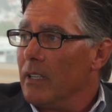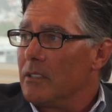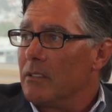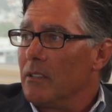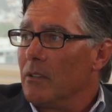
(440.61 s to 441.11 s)

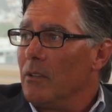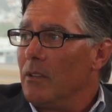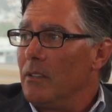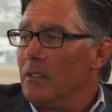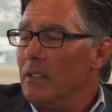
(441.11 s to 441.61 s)
That's the
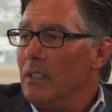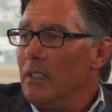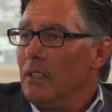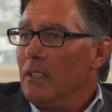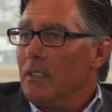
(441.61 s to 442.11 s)
goal.
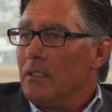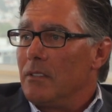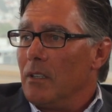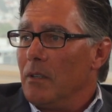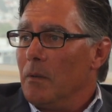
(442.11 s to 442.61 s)

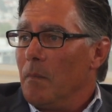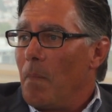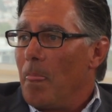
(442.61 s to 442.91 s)
So